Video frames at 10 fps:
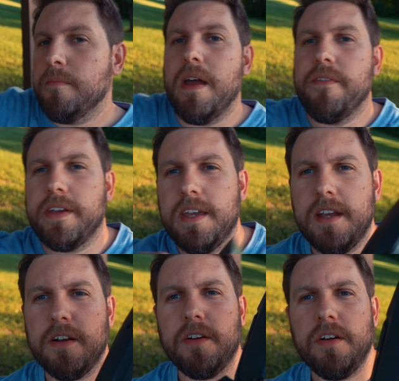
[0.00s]
Mavic
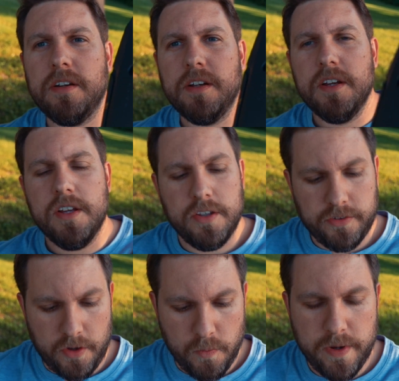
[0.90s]
here,
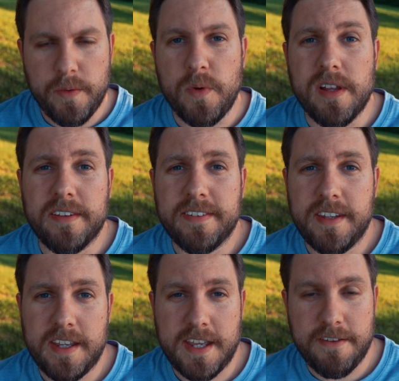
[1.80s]
so we will
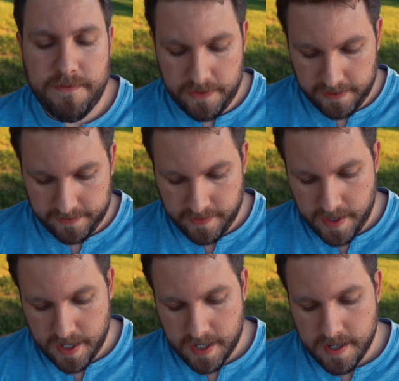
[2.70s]
see if this
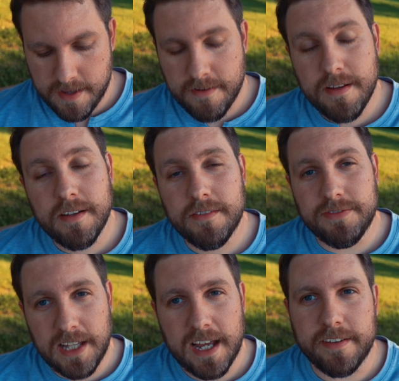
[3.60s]
thing
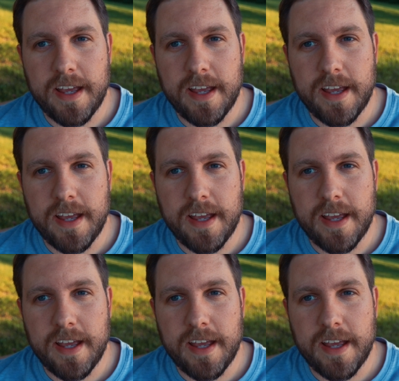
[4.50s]
flies.